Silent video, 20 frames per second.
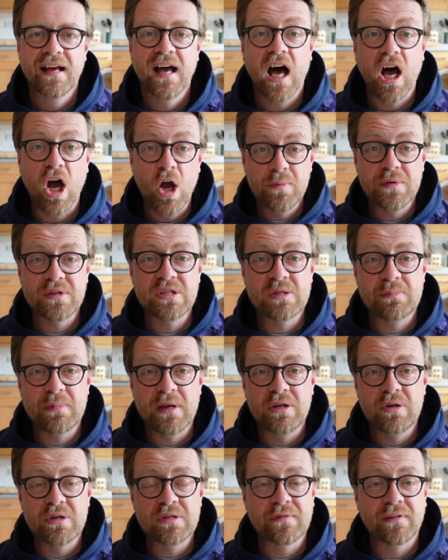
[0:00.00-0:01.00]
I hope this has
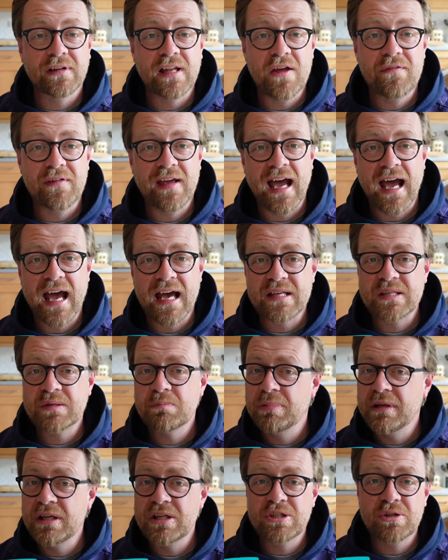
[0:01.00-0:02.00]
been useful. If it has,
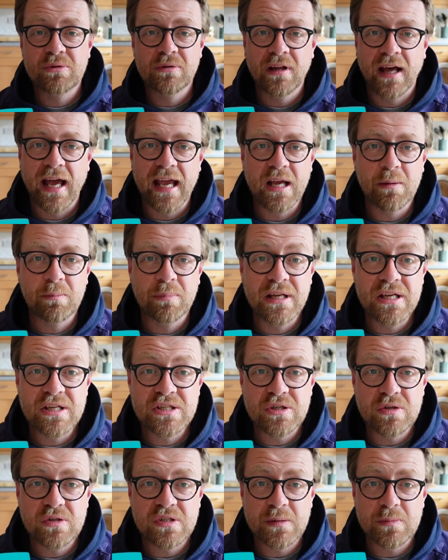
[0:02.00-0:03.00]
please do like, please
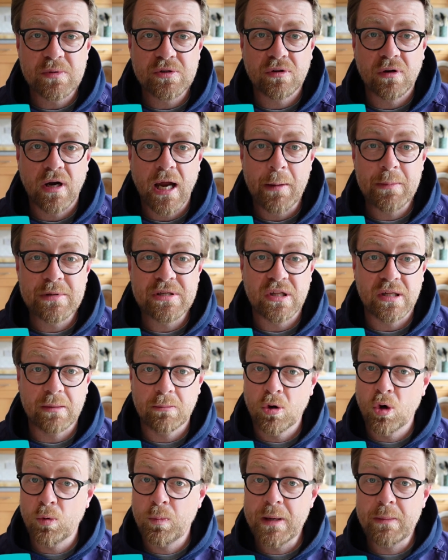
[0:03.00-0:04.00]
do subscribe so that
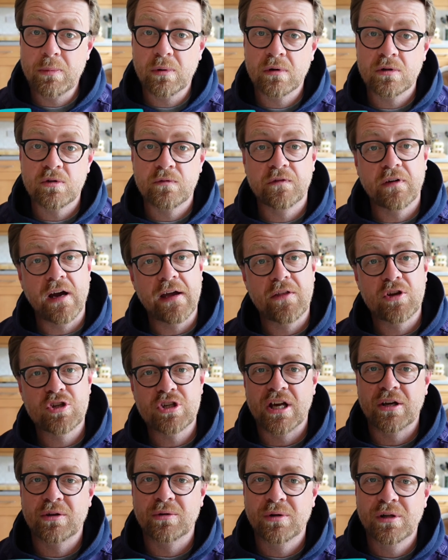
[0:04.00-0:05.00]
more people can find the
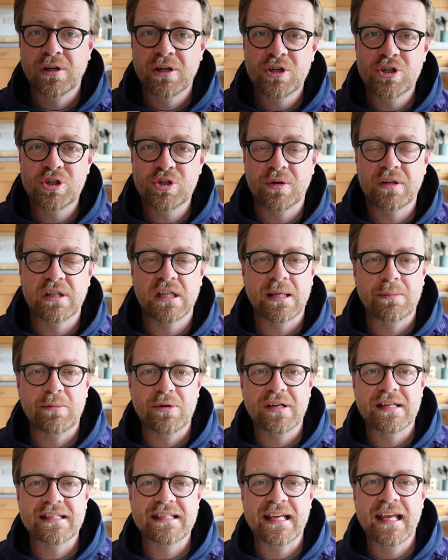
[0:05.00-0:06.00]
channel, join the
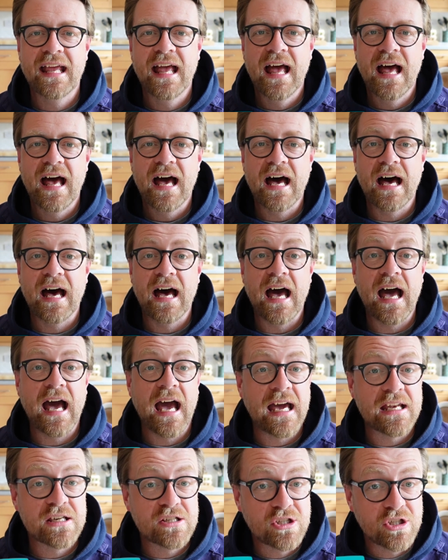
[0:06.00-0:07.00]
community,
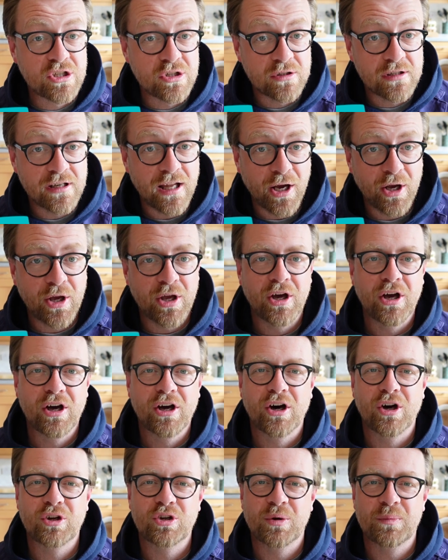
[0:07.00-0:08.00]
and good luck
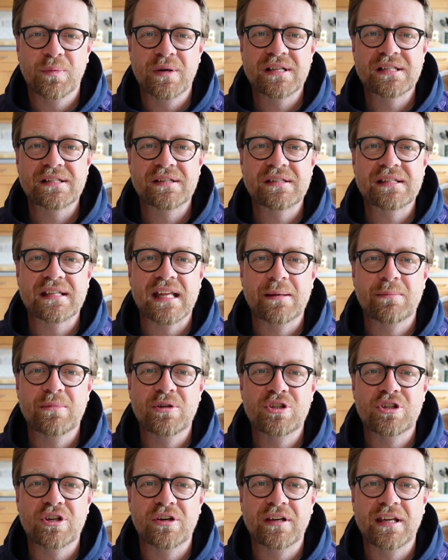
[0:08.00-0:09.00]
on your personal
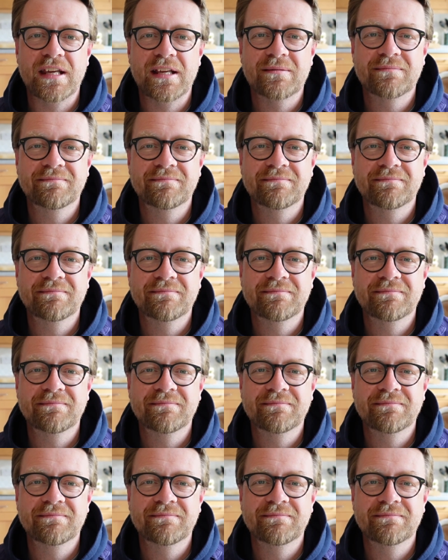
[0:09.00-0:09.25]
statement journey.